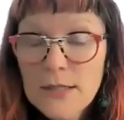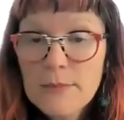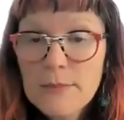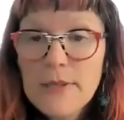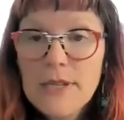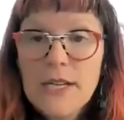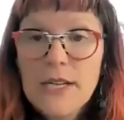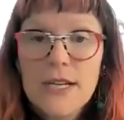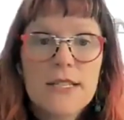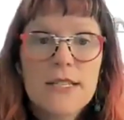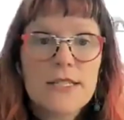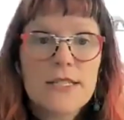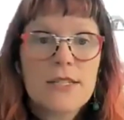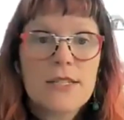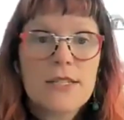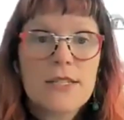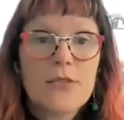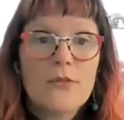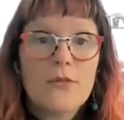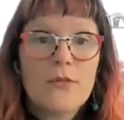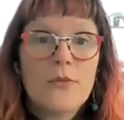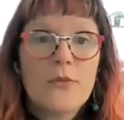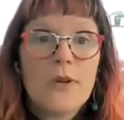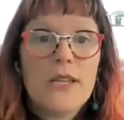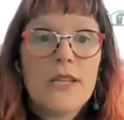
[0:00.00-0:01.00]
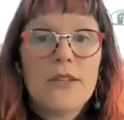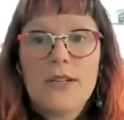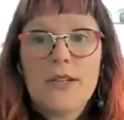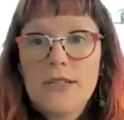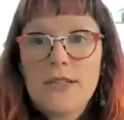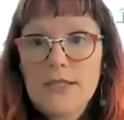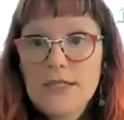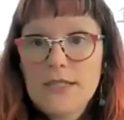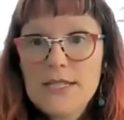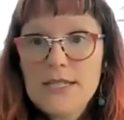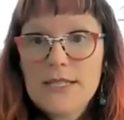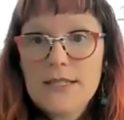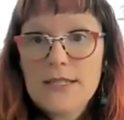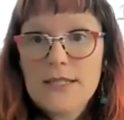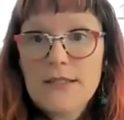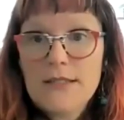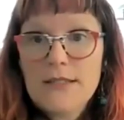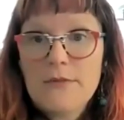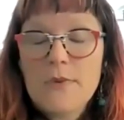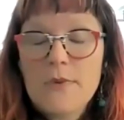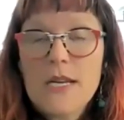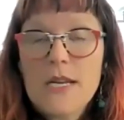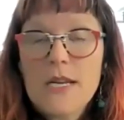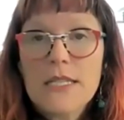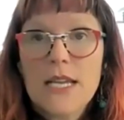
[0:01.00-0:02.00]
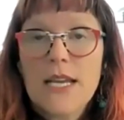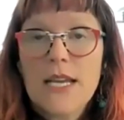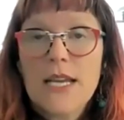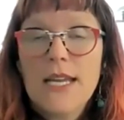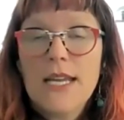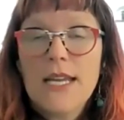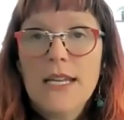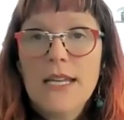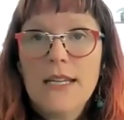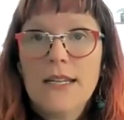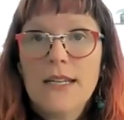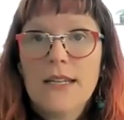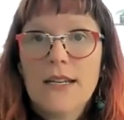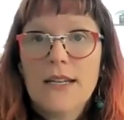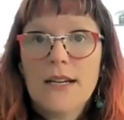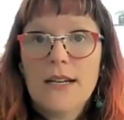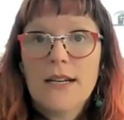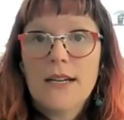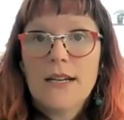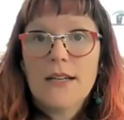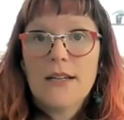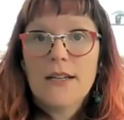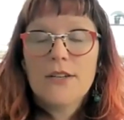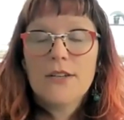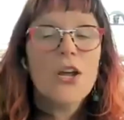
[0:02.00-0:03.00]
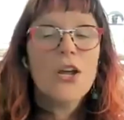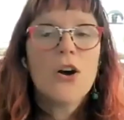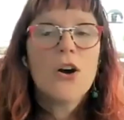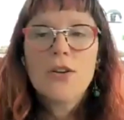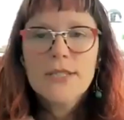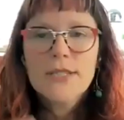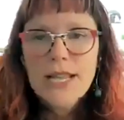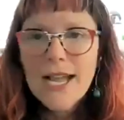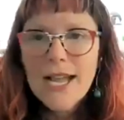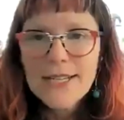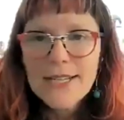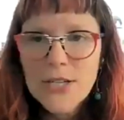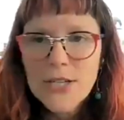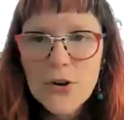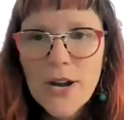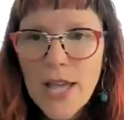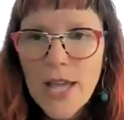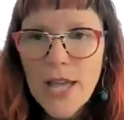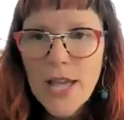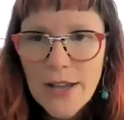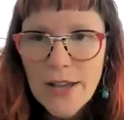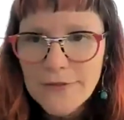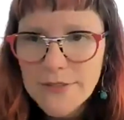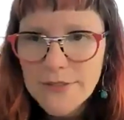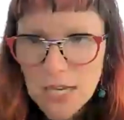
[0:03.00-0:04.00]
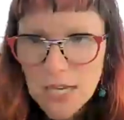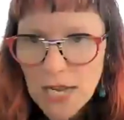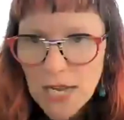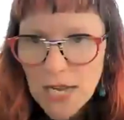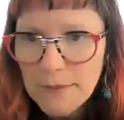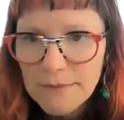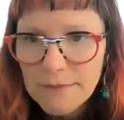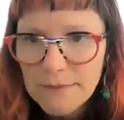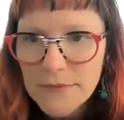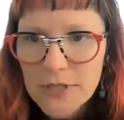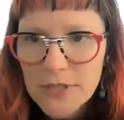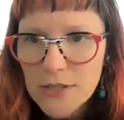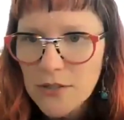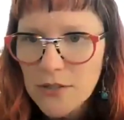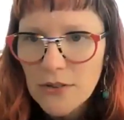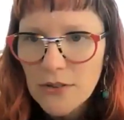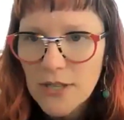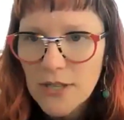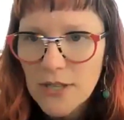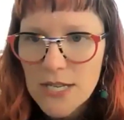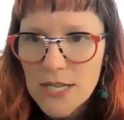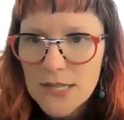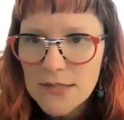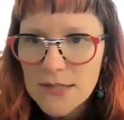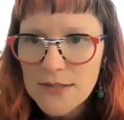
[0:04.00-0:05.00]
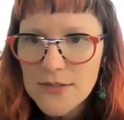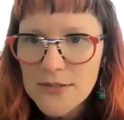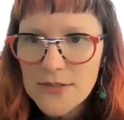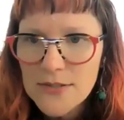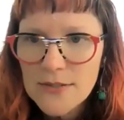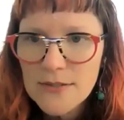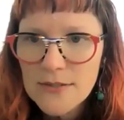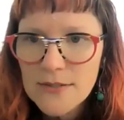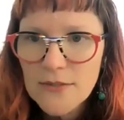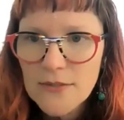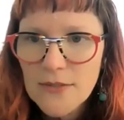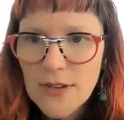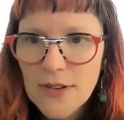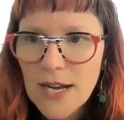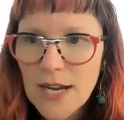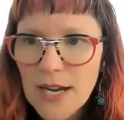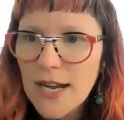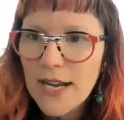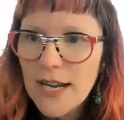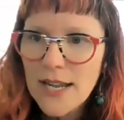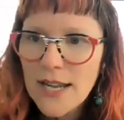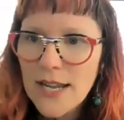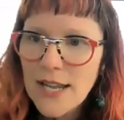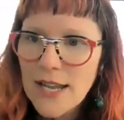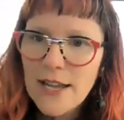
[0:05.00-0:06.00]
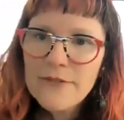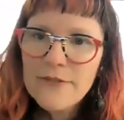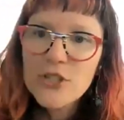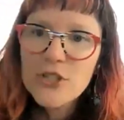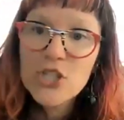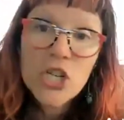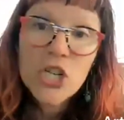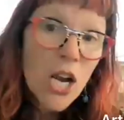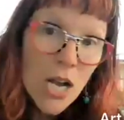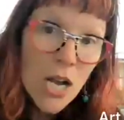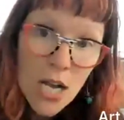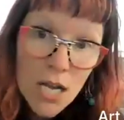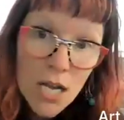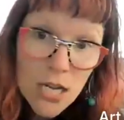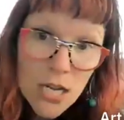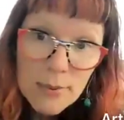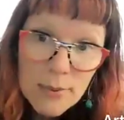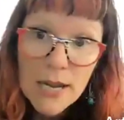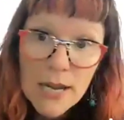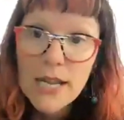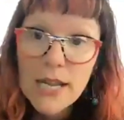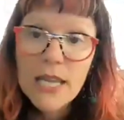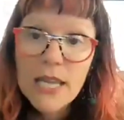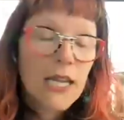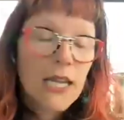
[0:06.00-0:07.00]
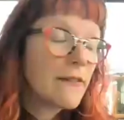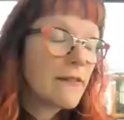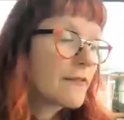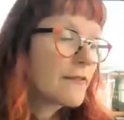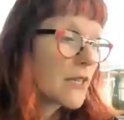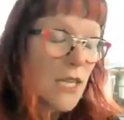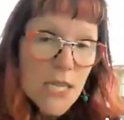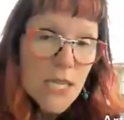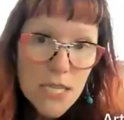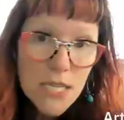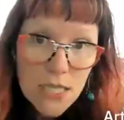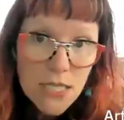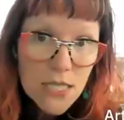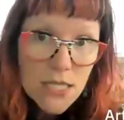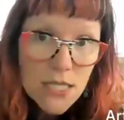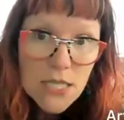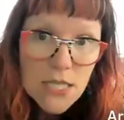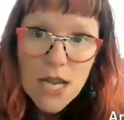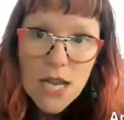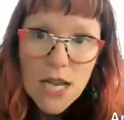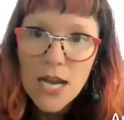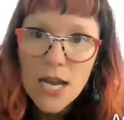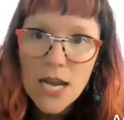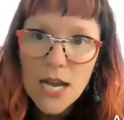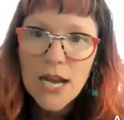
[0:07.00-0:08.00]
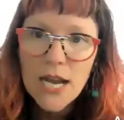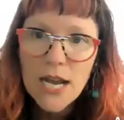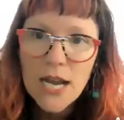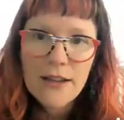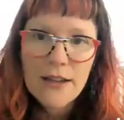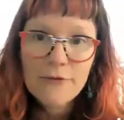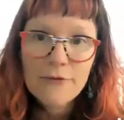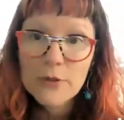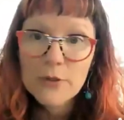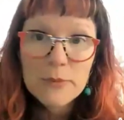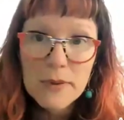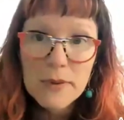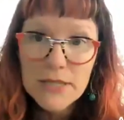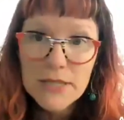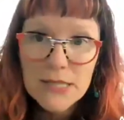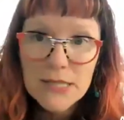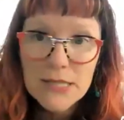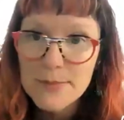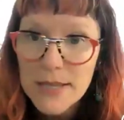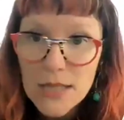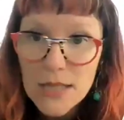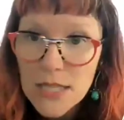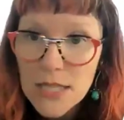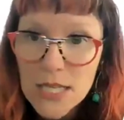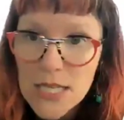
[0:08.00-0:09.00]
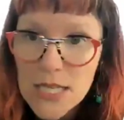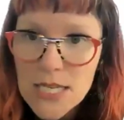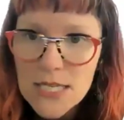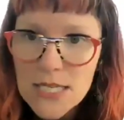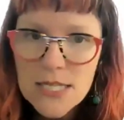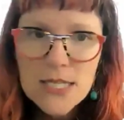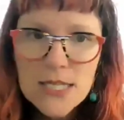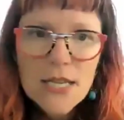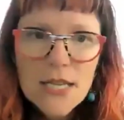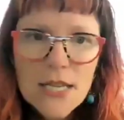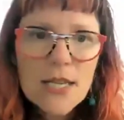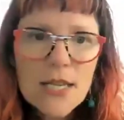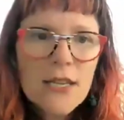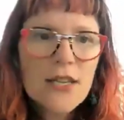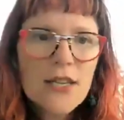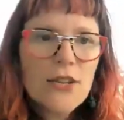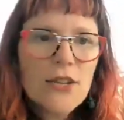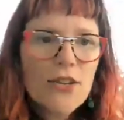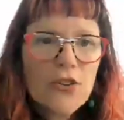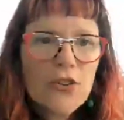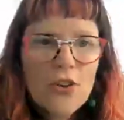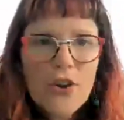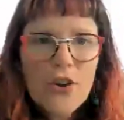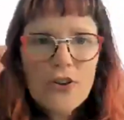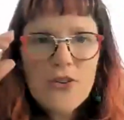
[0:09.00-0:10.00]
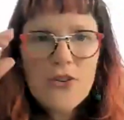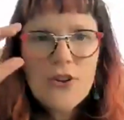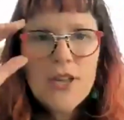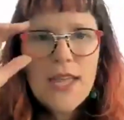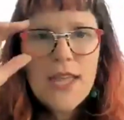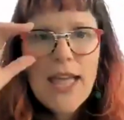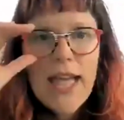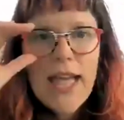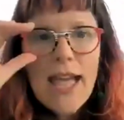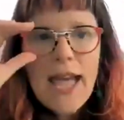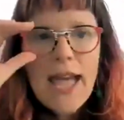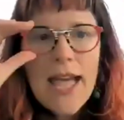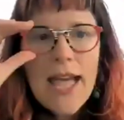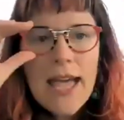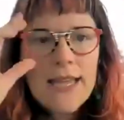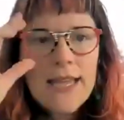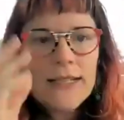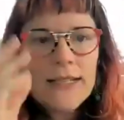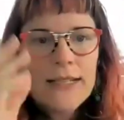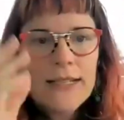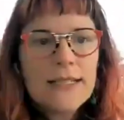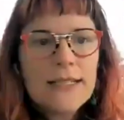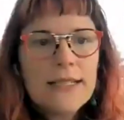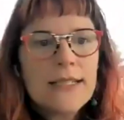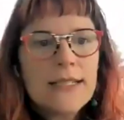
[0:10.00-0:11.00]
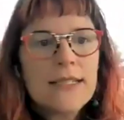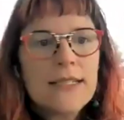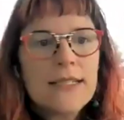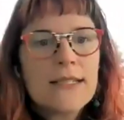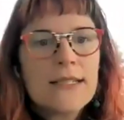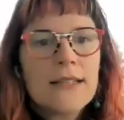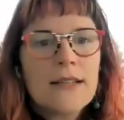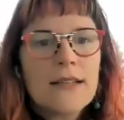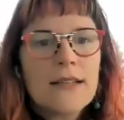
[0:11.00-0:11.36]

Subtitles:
because we look at the list and then we say, no, see, I don't have time to do this. I have a job, I have kids, I have responsibilities, you know? And